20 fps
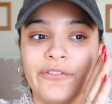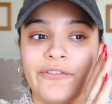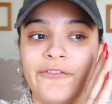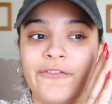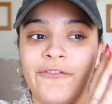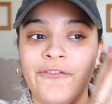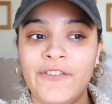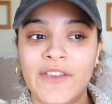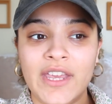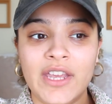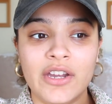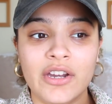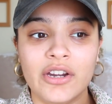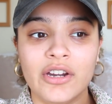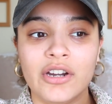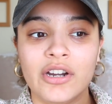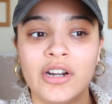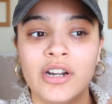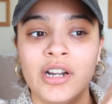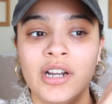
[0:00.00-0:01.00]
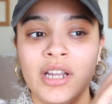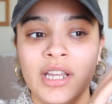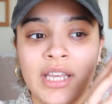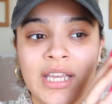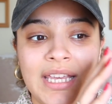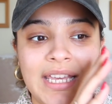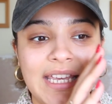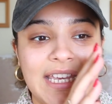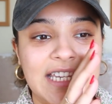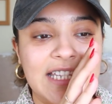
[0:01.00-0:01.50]
fear
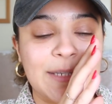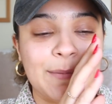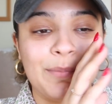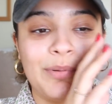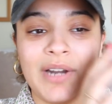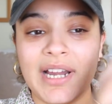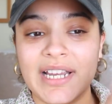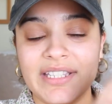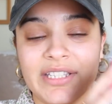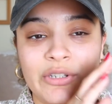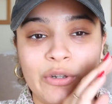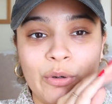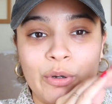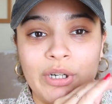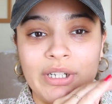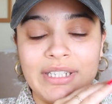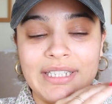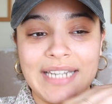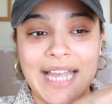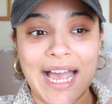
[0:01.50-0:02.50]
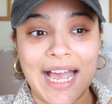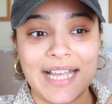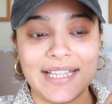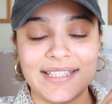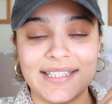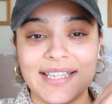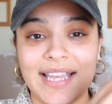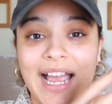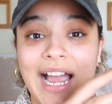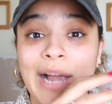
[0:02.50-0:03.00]
is present or not,